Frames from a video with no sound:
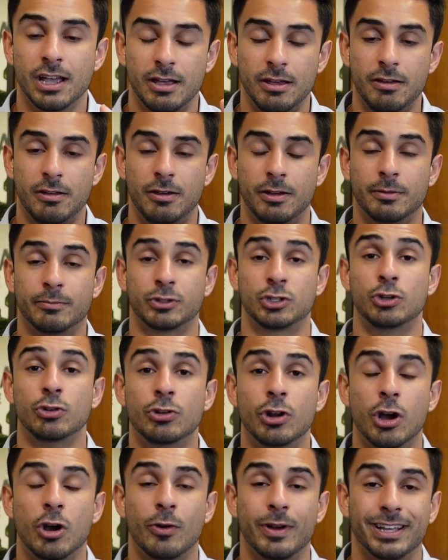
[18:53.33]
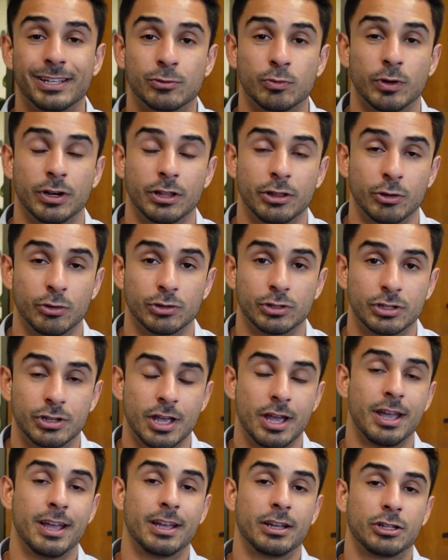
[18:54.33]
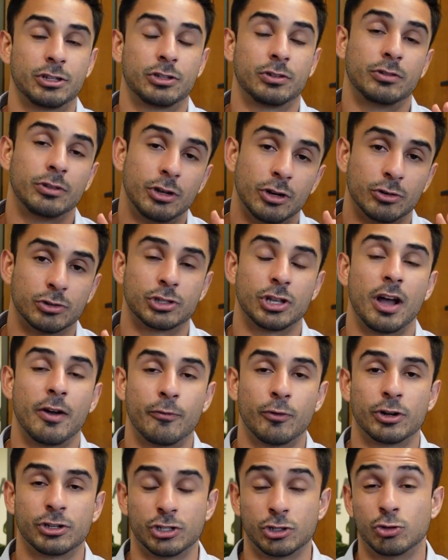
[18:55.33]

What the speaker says: Tudo is one of those, softwares